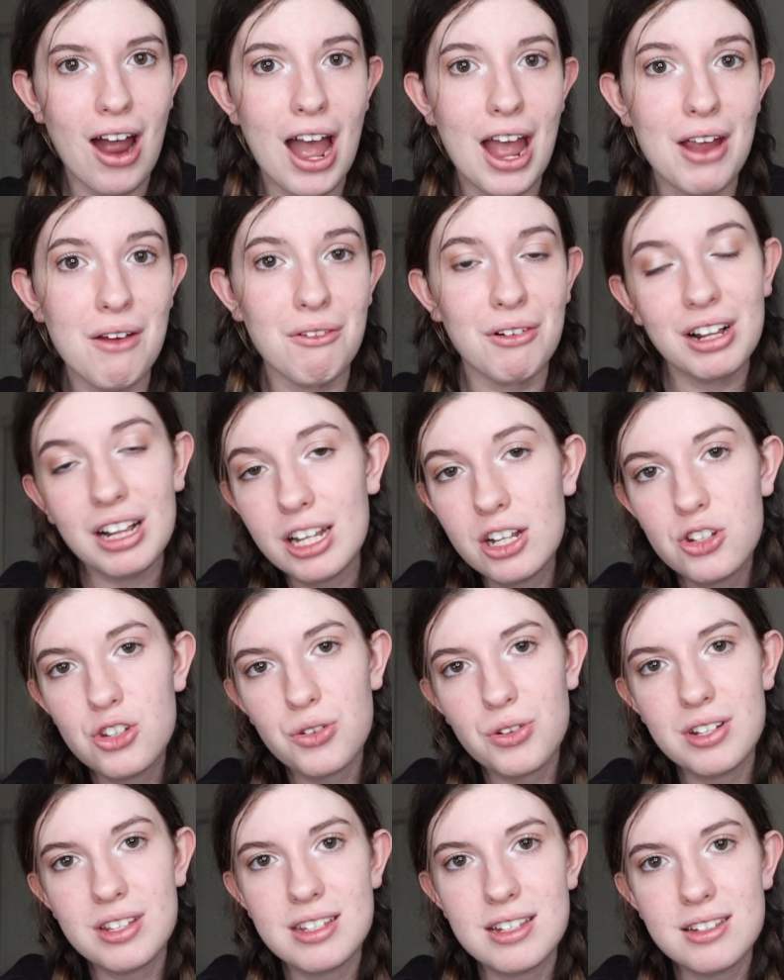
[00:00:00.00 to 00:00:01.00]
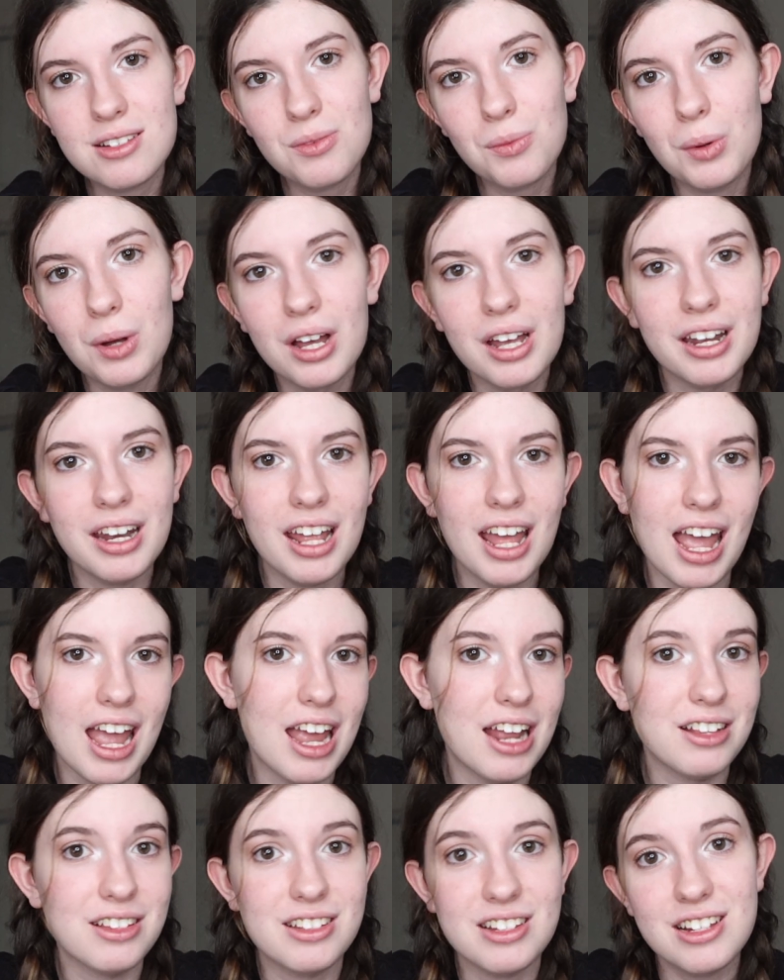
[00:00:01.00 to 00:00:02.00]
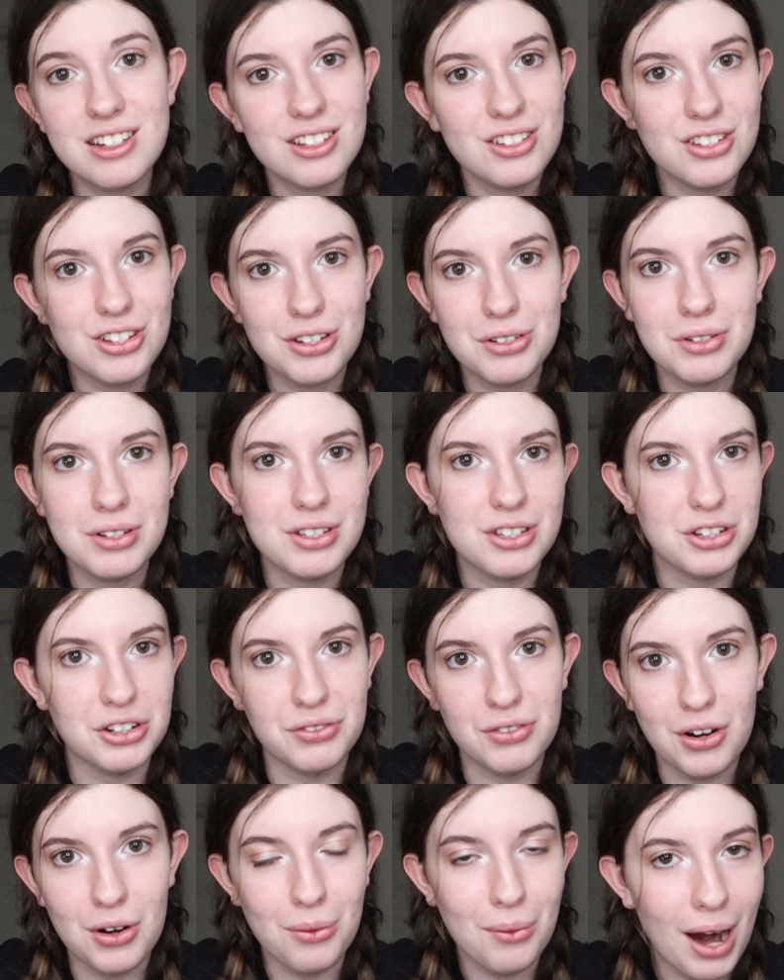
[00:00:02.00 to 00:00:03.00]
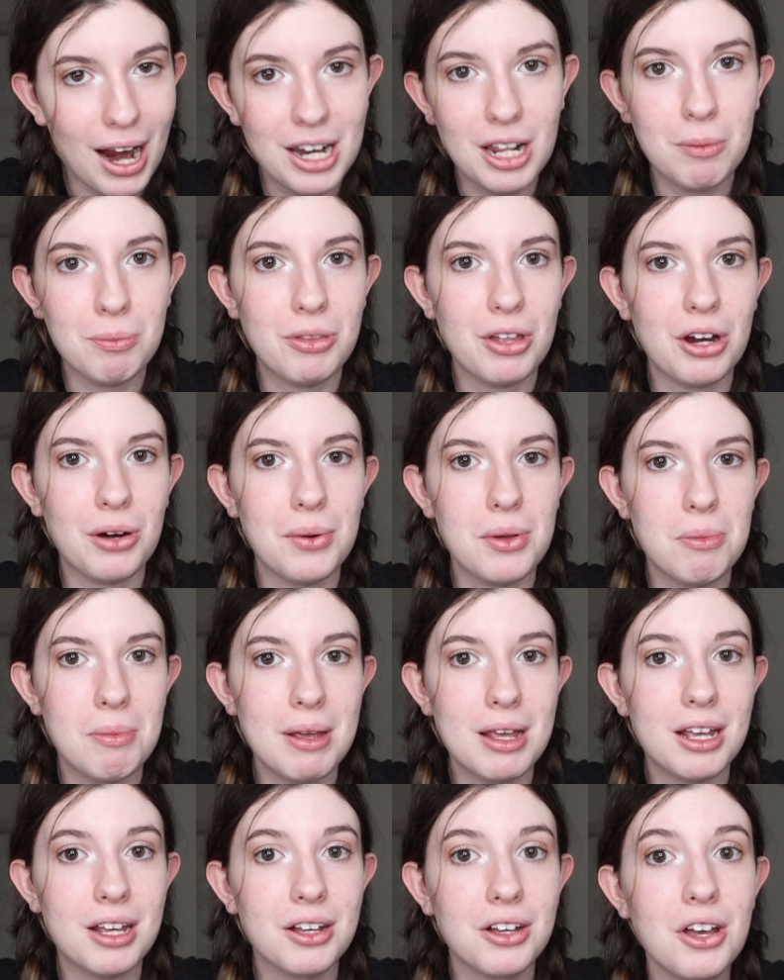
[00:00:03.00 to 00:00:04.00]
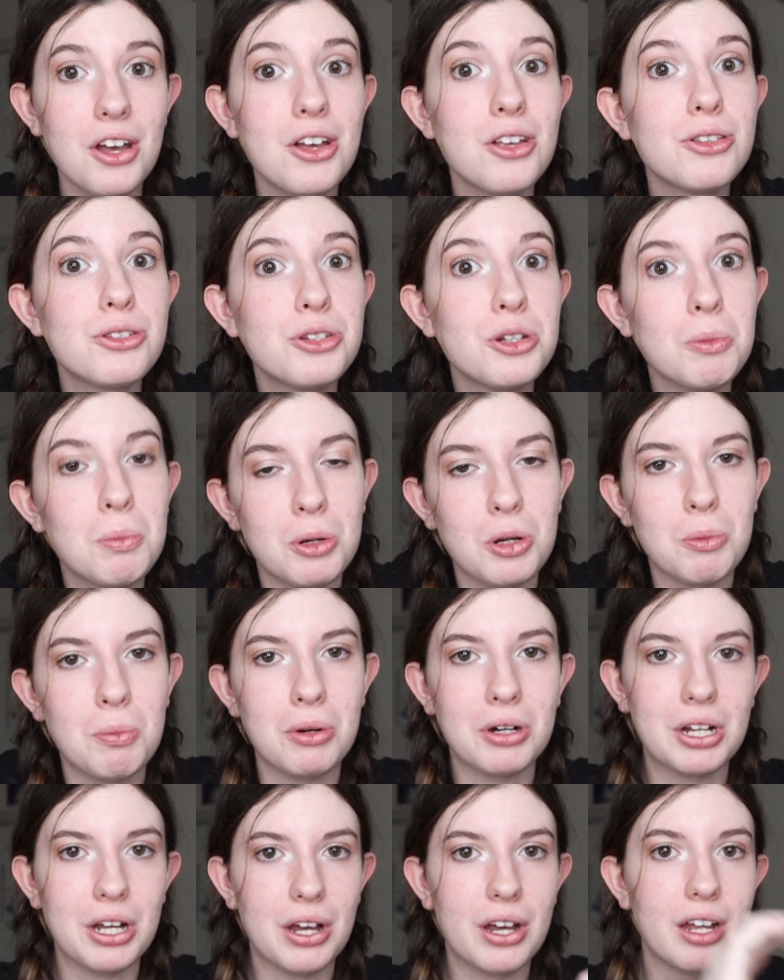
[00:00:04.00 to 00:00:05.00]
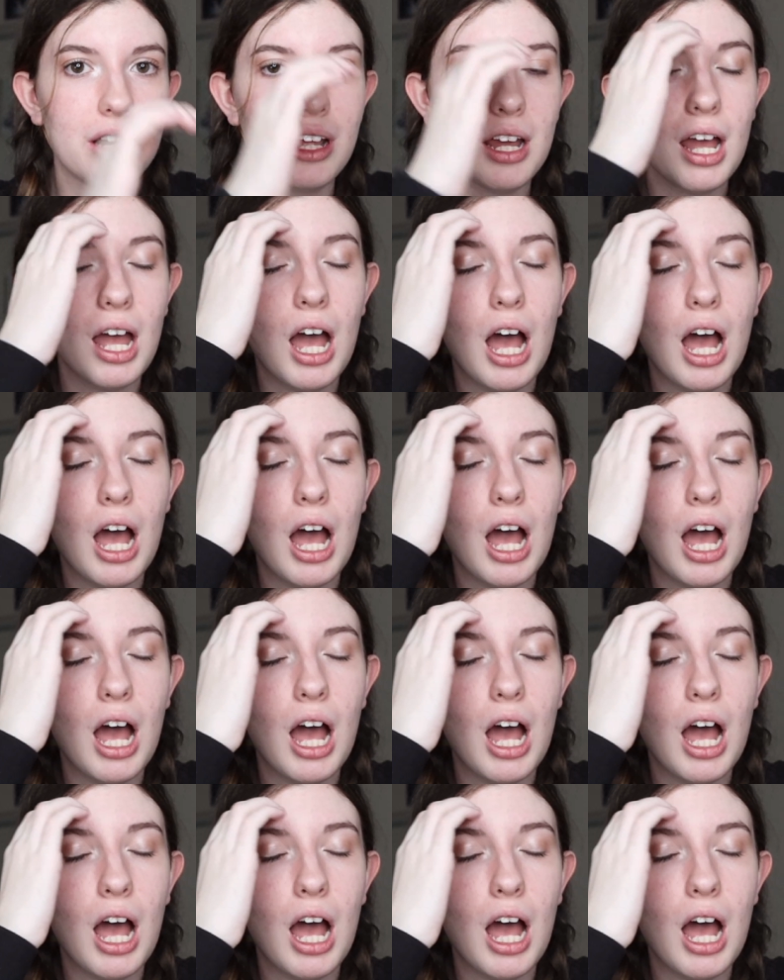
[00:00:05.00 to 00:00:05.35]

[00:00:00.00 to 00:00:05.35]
I really enjoyed Season 1, and Season 2 is so far right up there with being super duper good.